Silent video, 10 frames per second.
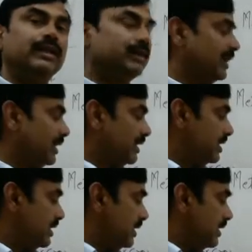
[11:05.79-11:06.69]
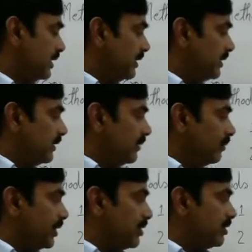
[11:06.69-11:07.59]
that is
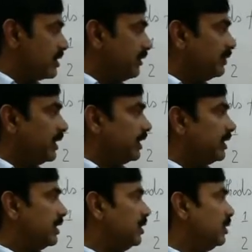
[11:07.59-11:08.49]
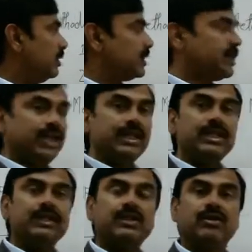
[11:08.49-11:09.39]
because of the
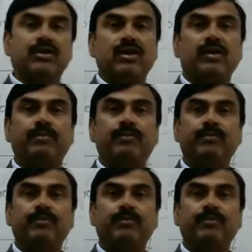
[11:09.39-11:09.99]
changing the crop.